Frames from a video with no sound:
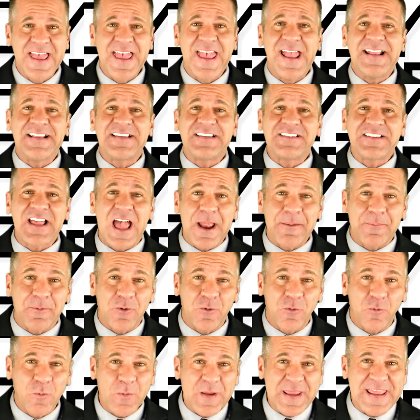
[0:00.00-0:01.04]
It's
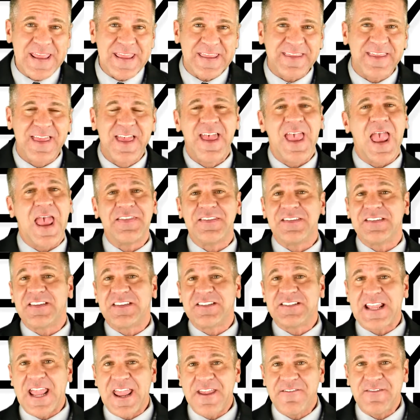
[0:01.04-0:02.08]
Cyber Week, and the
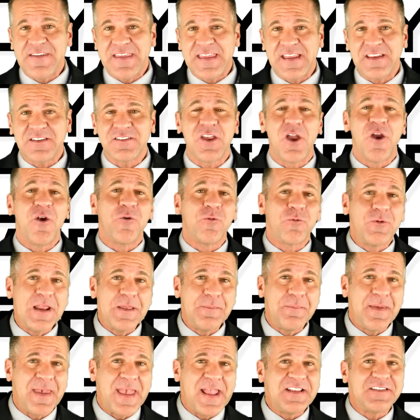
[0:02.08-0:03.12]
savings,
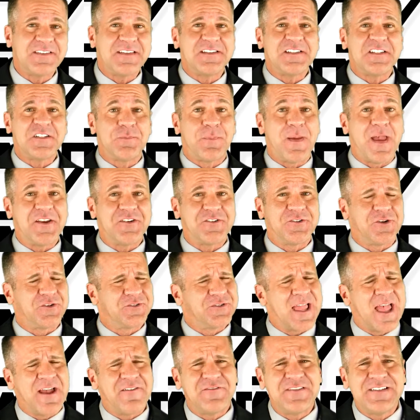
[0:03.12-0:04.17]
rebates, and
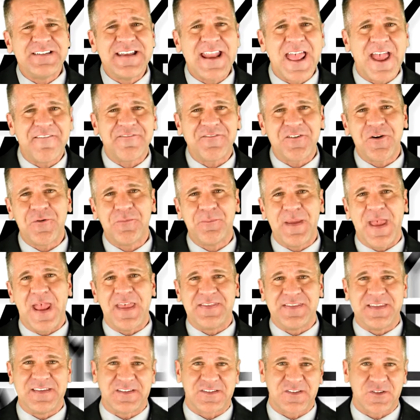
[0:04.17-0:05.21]
specials have never
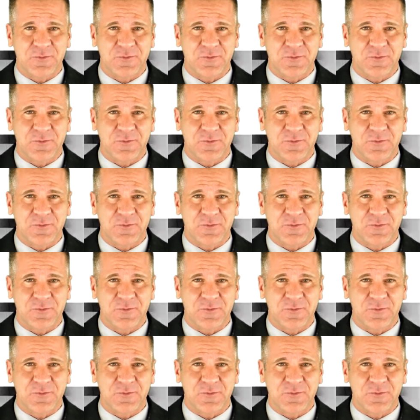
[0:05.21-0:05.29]
been this